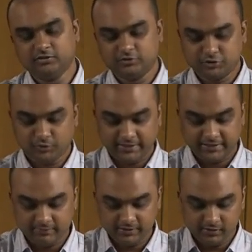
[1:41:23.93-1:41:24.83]
to
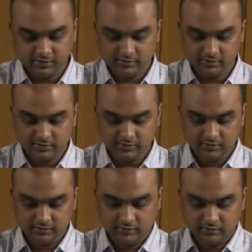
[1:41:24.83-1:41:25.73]
enable
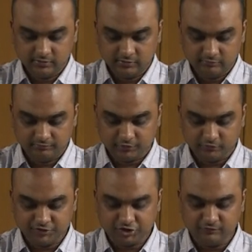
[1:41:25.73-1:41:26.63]

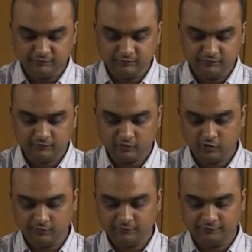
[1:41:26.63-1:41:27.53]
provision
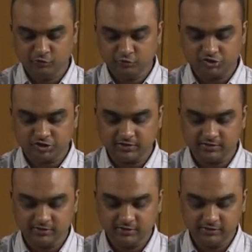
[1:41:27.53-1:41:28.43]
of future
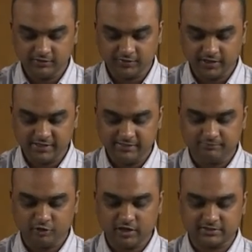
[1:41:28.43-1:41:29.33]
ready
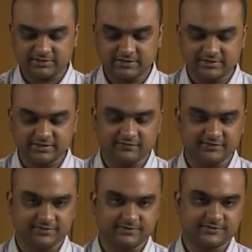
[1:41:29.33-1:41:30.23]
products and
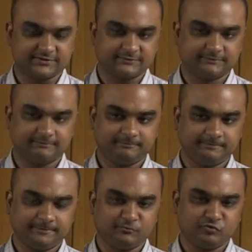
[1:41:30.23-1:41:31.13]
services,
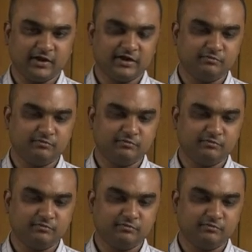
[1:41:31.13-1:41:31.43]
put a